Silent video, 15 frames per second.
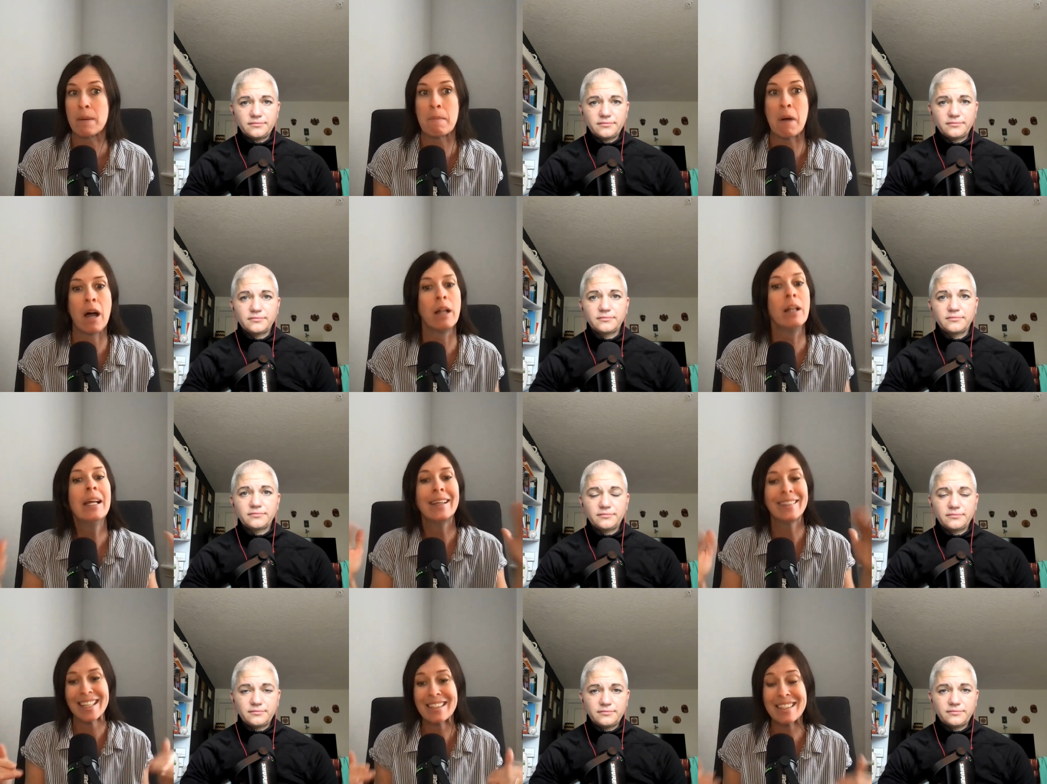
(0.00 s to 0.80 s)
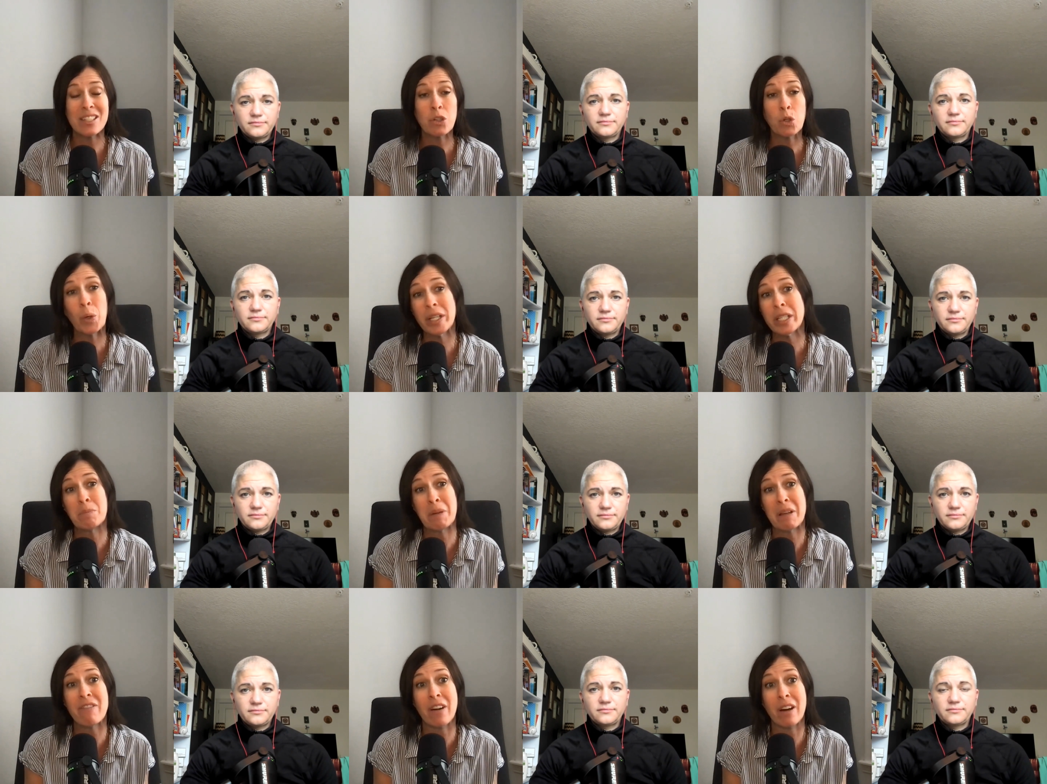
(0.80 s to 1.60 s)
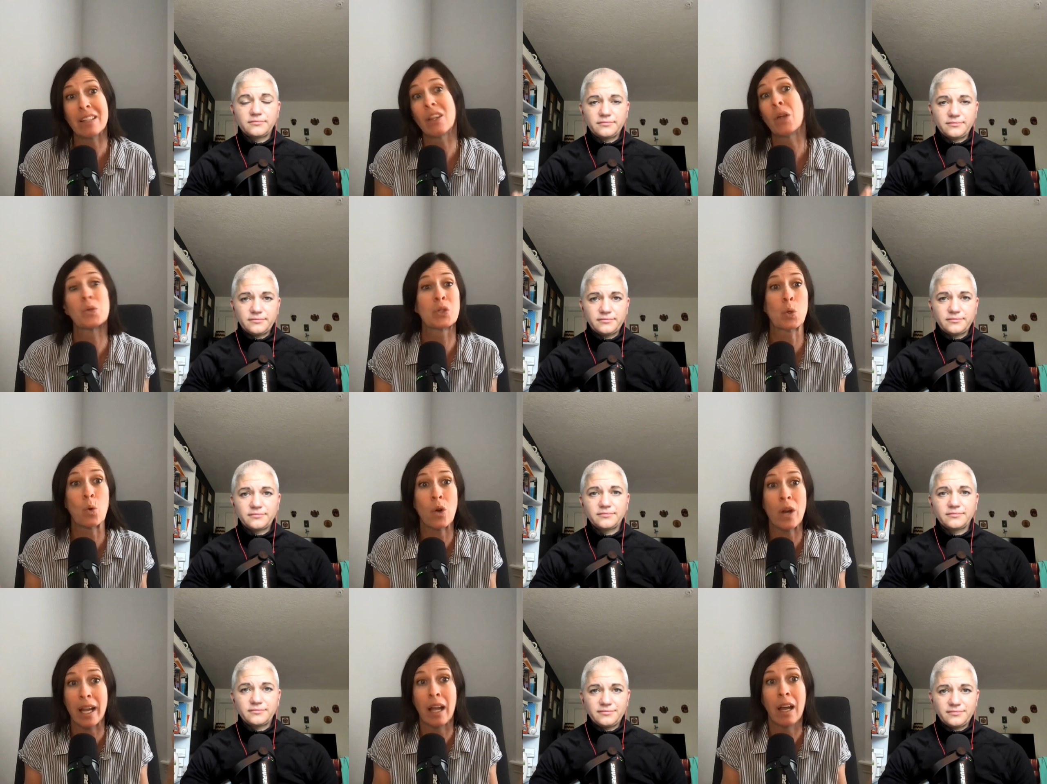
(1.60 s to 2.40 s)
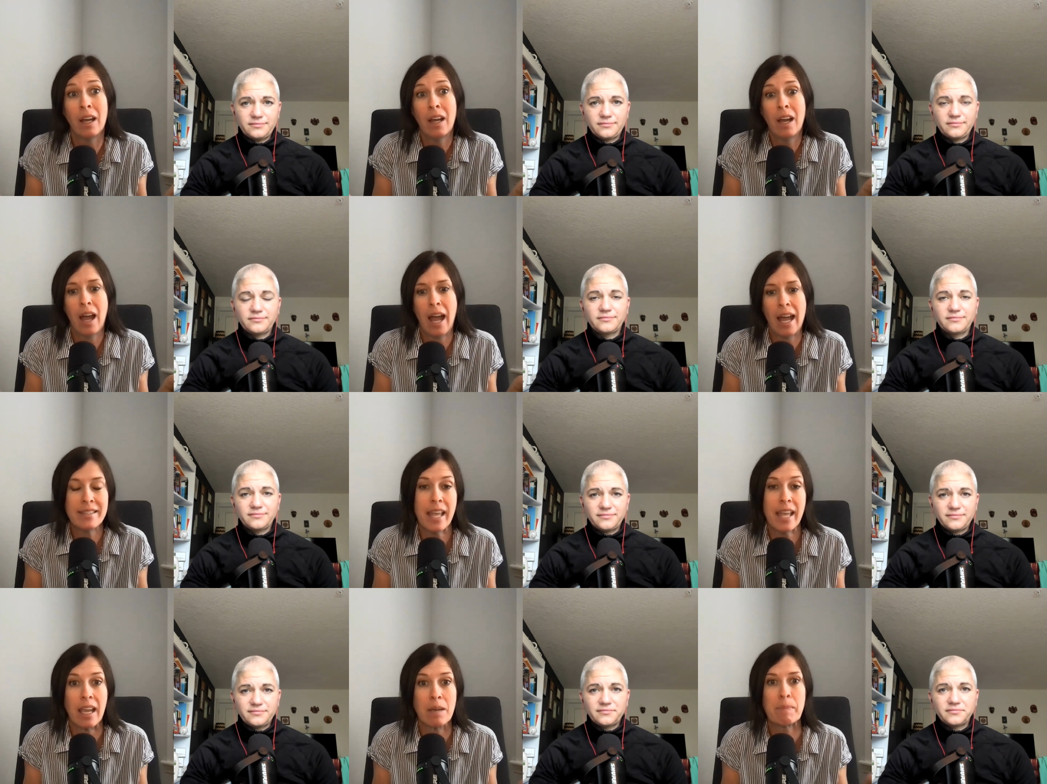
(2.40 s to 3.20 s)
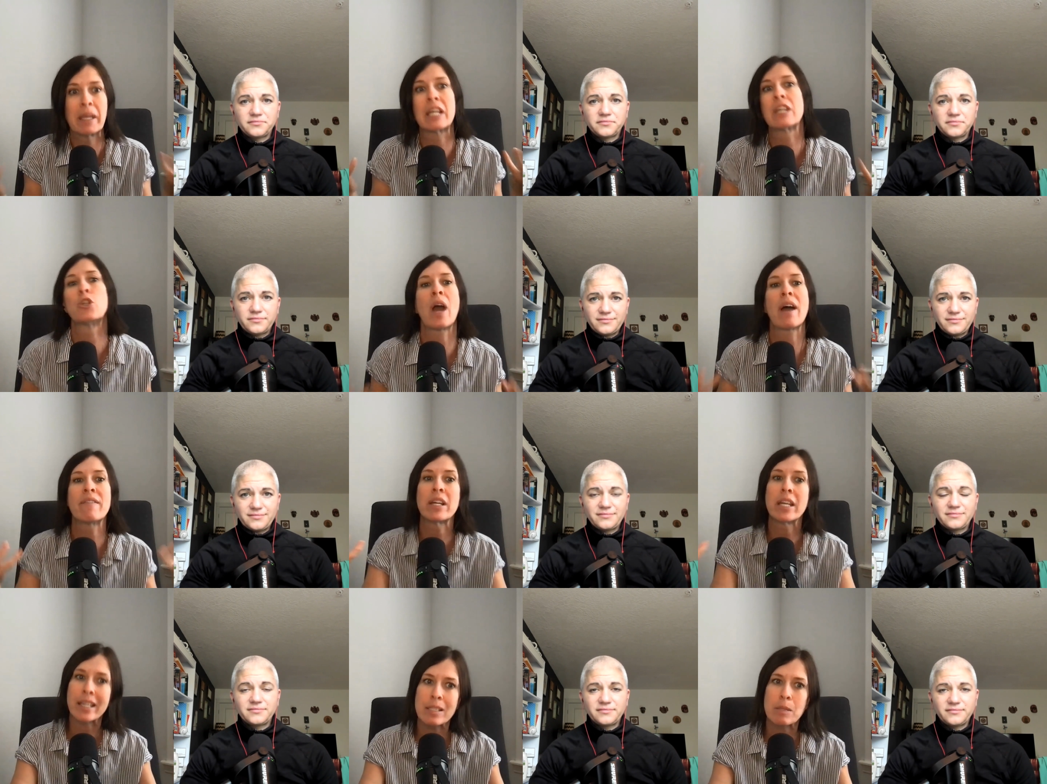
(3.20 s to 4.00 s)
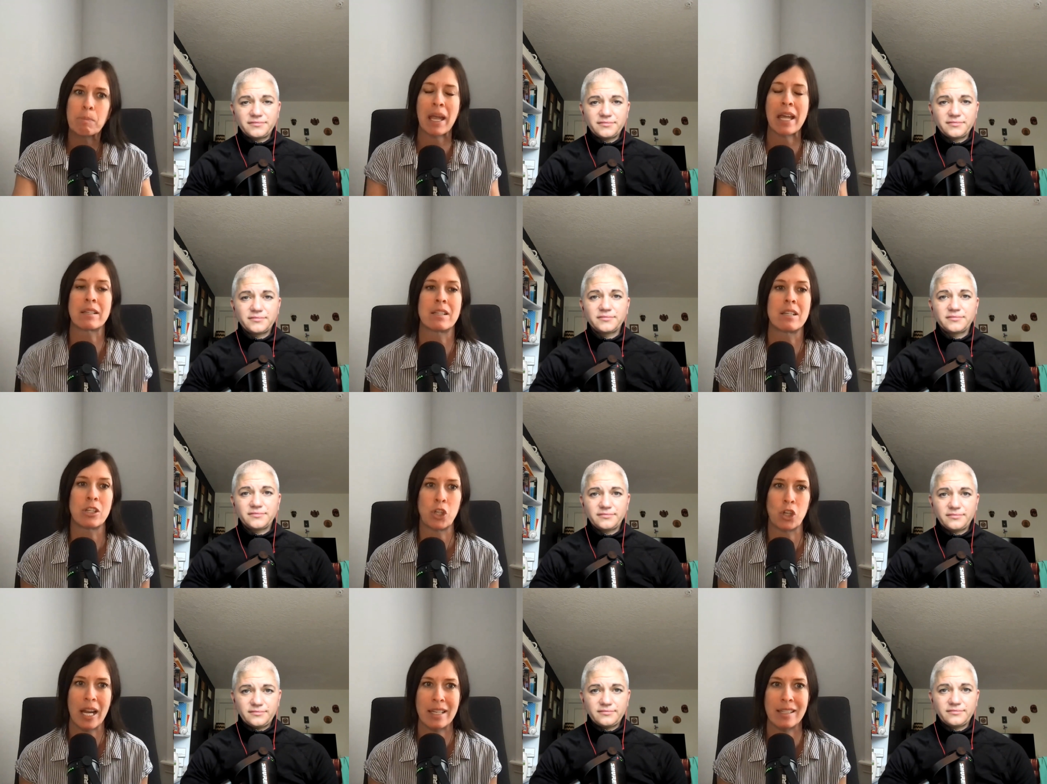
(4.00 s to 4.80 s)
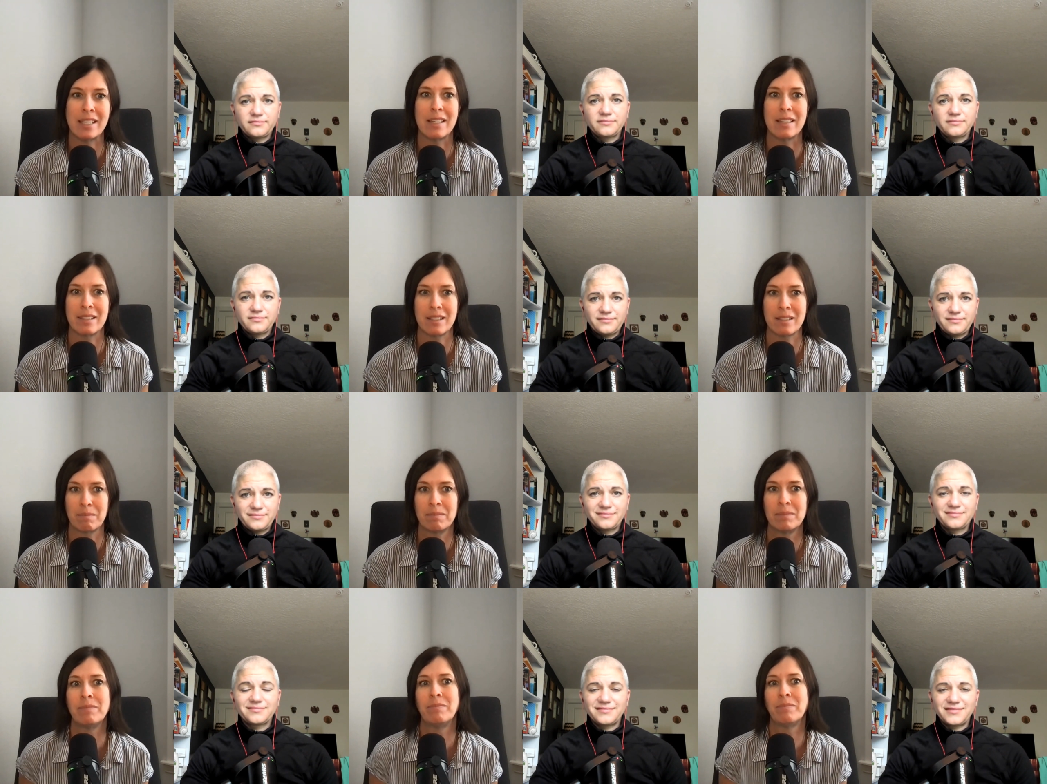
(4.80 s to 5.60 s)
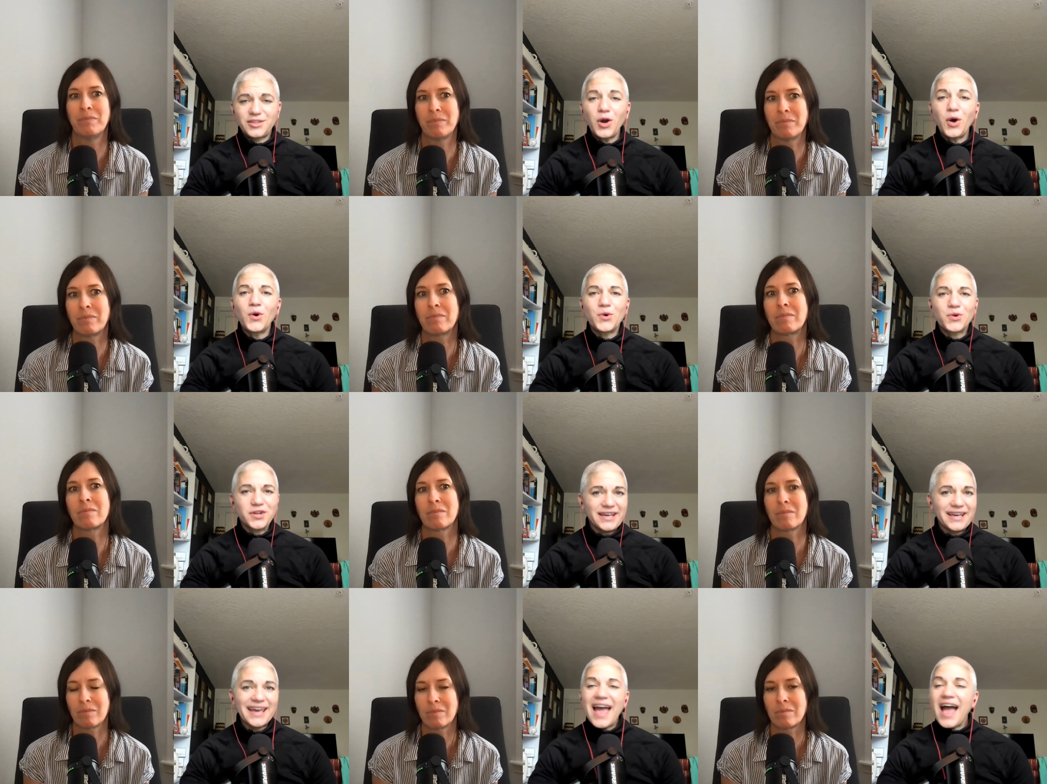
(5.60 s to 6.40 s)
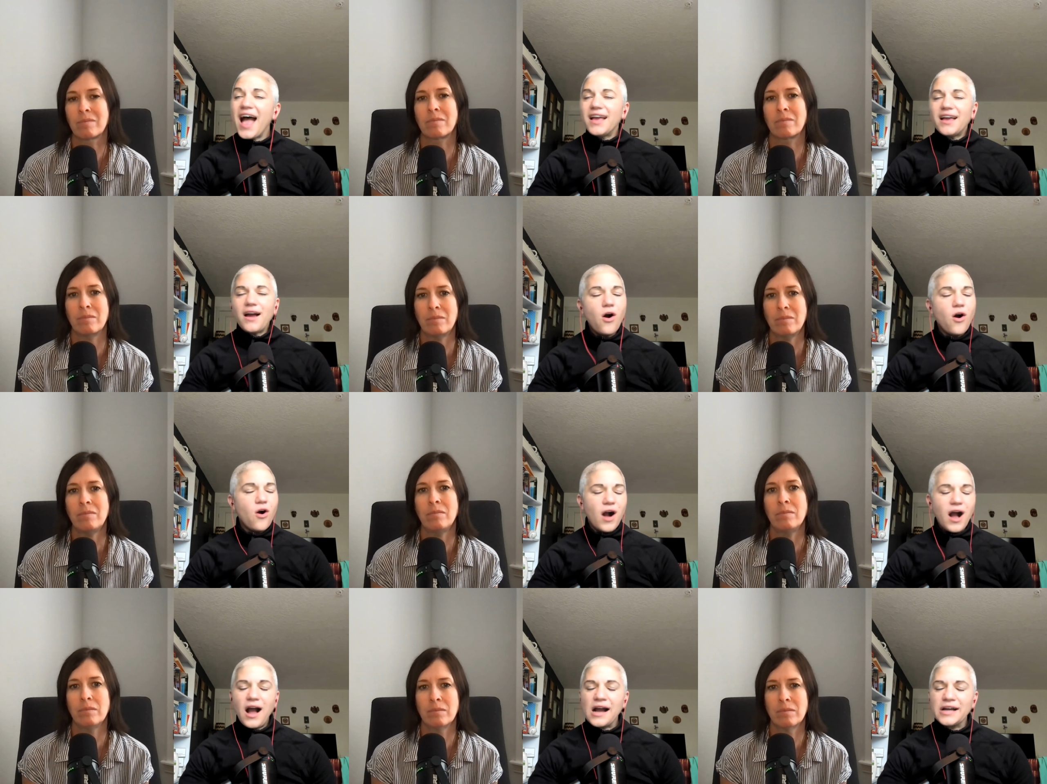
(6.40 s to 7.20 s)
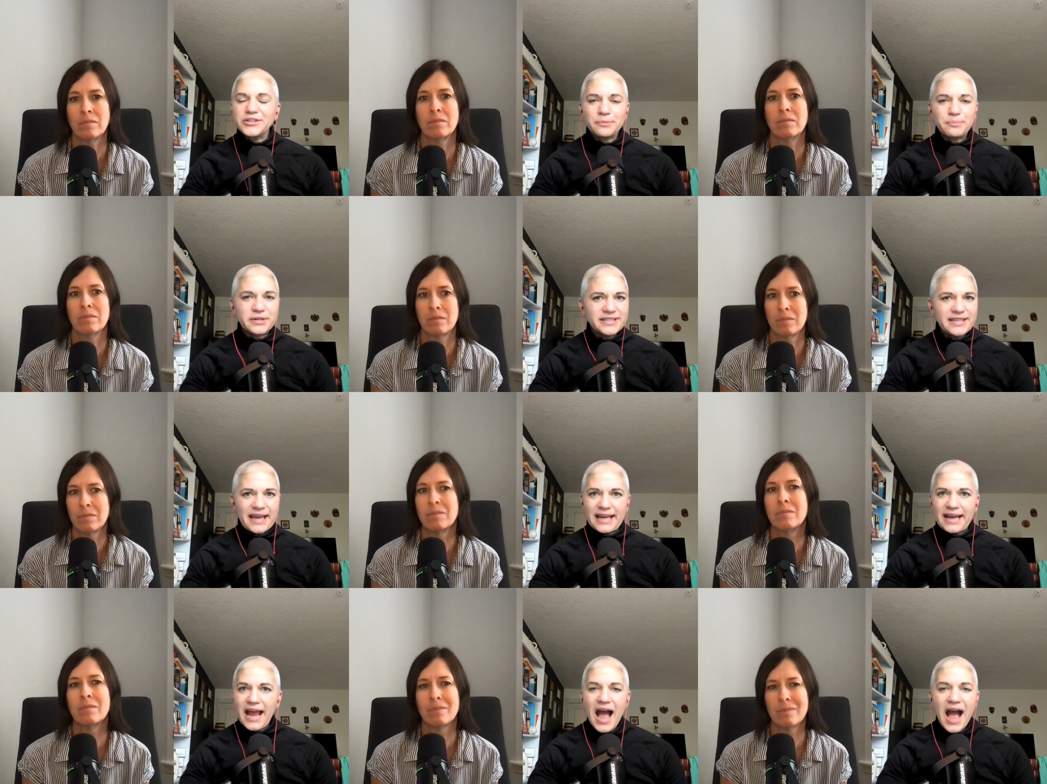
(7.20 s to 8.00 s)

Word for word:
Speaker 1: them all. That's still going to be a very low scoring essay because you haven't expanded on your ideas.
Speaker 2: Totally. Oh, a hundred percent.